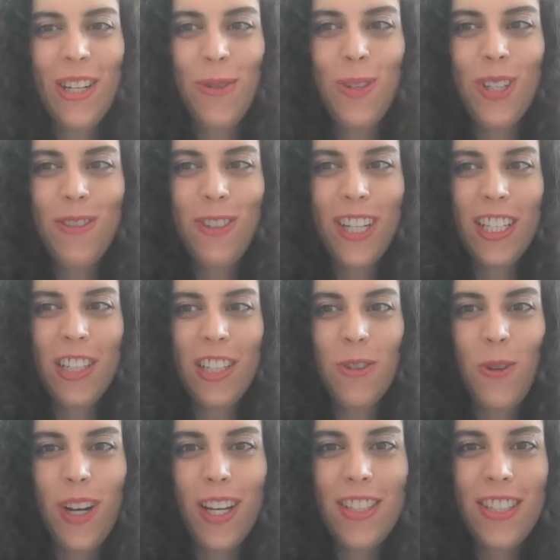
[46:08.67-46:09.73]
One final
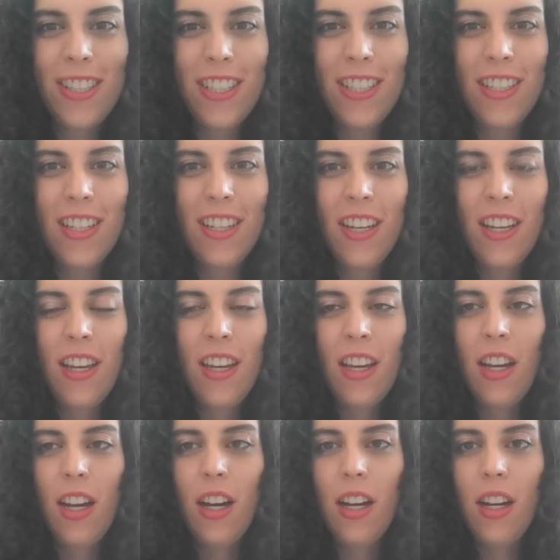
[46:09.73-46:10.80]
question
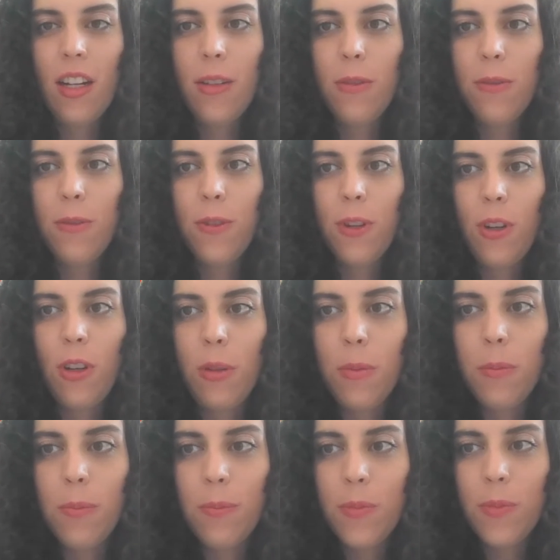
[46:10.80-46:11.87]

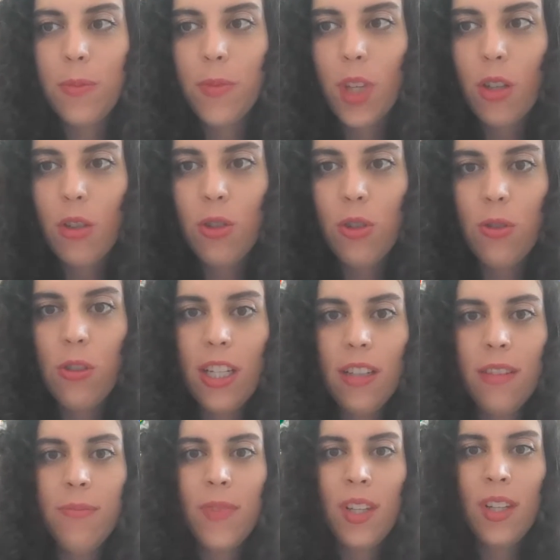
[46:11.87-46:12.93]
from
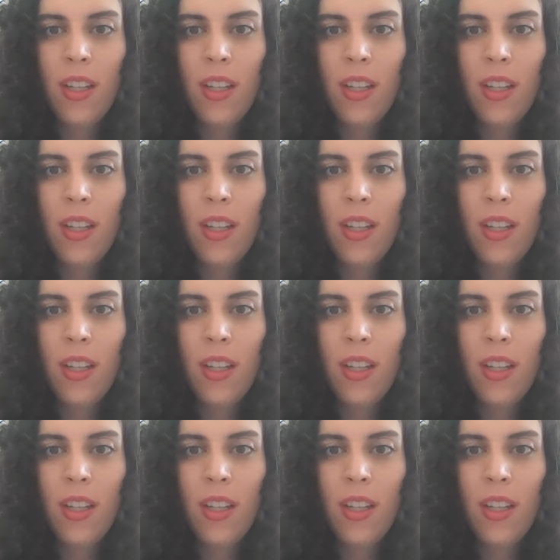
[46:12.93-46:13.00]
Julia.